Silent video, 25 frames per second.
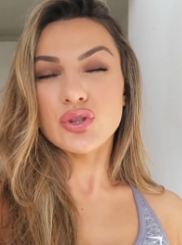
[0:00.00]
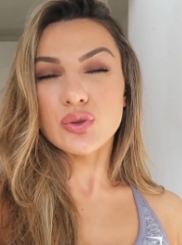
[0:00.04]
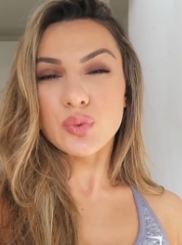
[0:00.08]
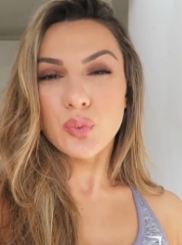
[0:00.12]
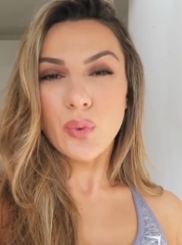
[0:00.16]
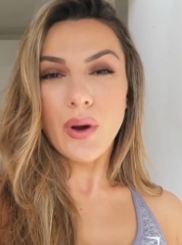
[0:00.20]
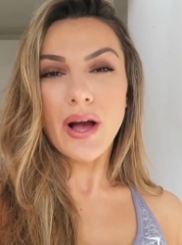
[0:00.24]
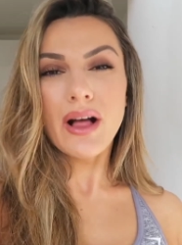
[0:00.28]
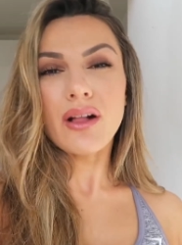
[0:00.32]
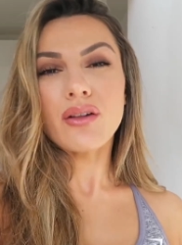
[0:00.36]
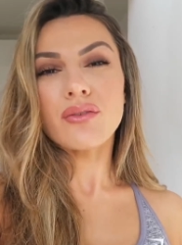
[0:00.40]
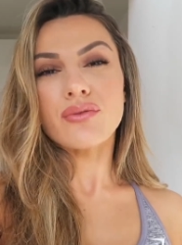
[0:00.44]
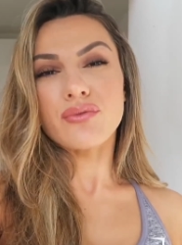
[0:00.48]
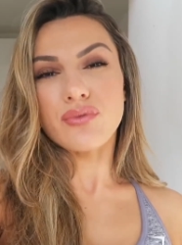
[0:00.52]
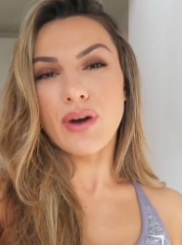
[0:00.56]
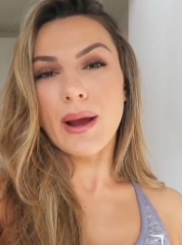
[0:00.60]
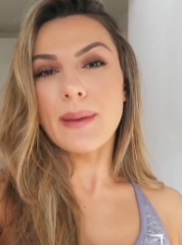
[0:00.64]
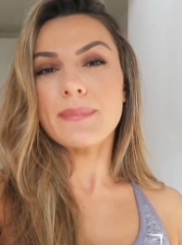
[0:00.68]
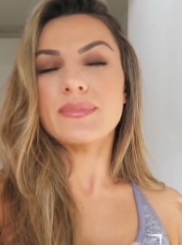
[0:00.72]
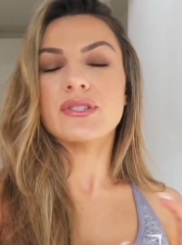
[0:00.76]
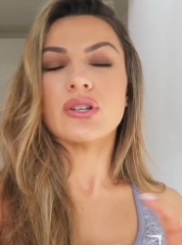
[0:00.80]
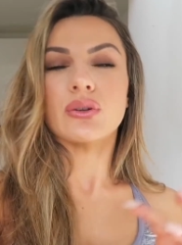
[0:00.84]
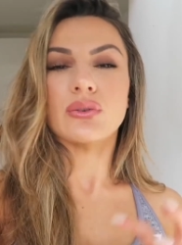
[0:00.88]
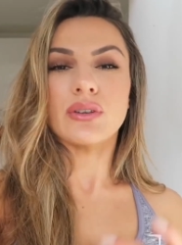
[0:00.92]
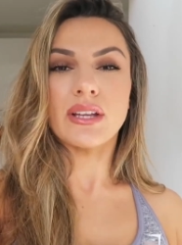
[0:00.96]
12
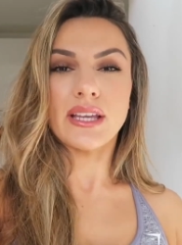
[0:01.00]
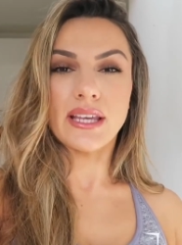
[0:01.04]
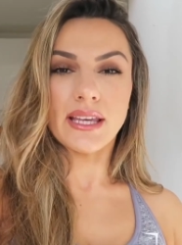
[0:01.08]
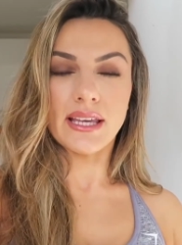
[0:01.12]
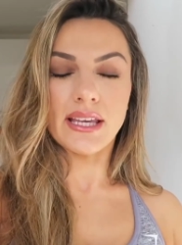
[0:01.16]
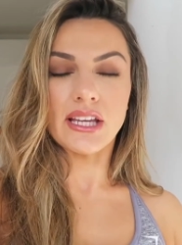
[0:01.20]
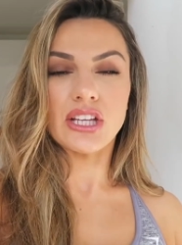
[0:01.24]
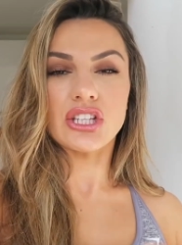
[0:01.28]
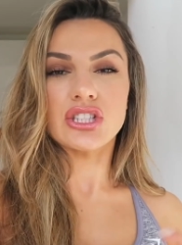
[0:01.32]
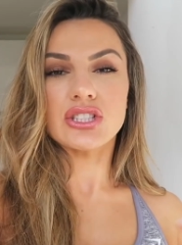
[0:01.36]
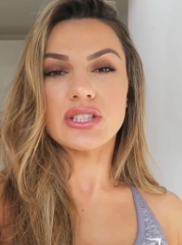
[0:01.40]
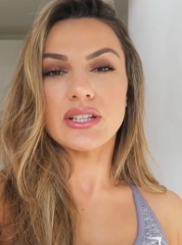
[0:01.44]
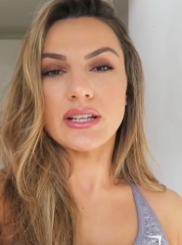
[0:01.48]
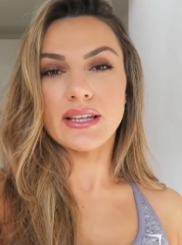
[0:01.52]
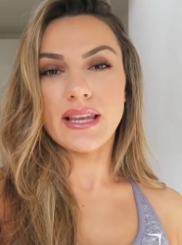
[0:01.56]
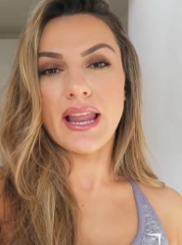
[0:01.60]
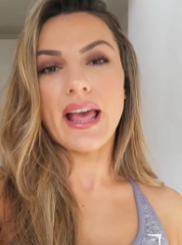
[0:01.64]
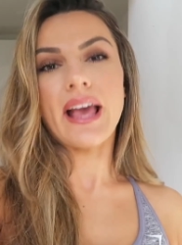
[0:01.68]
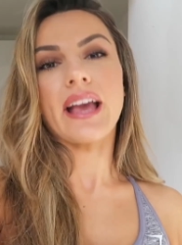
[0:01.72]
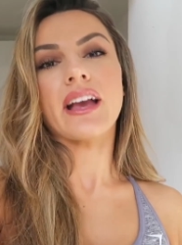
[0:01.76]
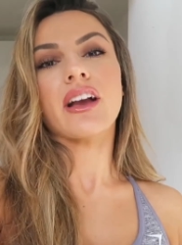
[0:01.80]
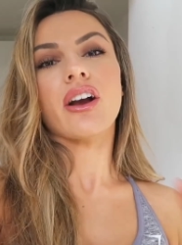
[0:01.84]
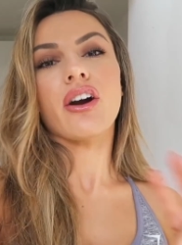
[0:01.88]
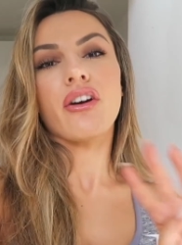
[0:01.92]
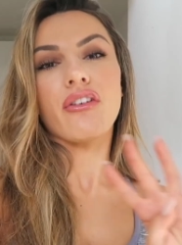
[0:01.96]
reps on each
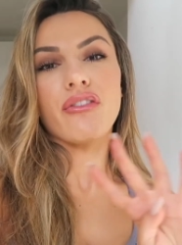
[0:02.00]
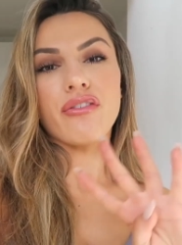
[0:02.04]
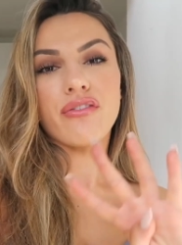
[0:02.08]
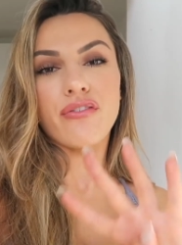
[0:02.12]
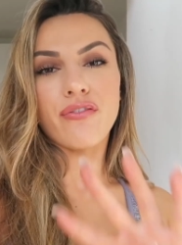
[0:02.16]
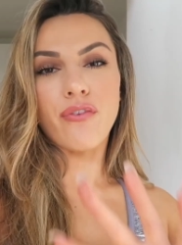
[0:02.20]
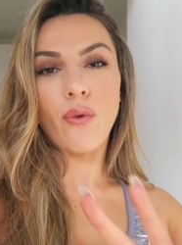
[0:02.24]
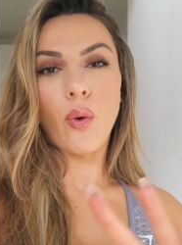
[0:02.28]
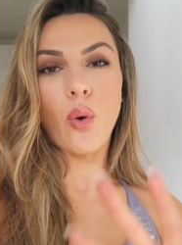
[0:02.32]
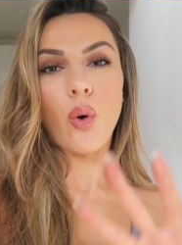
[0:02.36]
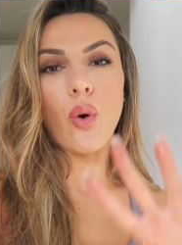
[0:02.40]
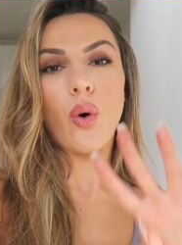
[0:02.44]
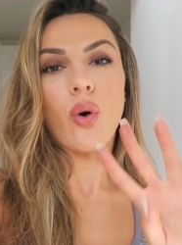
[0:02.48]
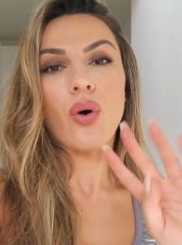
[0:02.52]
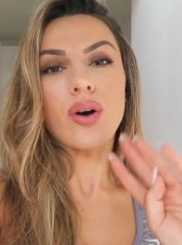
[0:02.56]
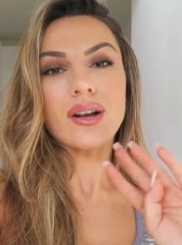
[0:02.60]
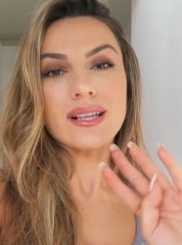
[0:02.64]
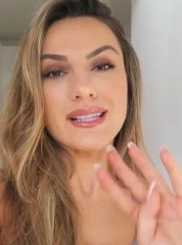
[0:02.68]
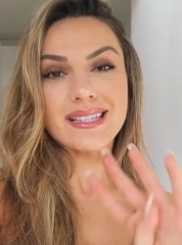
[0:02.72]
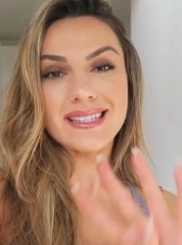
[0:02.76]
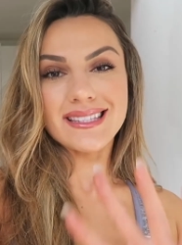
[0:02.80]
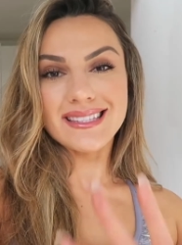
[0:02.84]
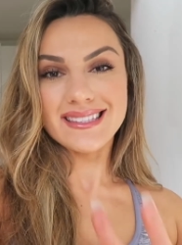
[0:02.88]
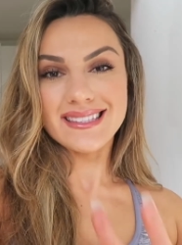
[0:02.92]
leg, 4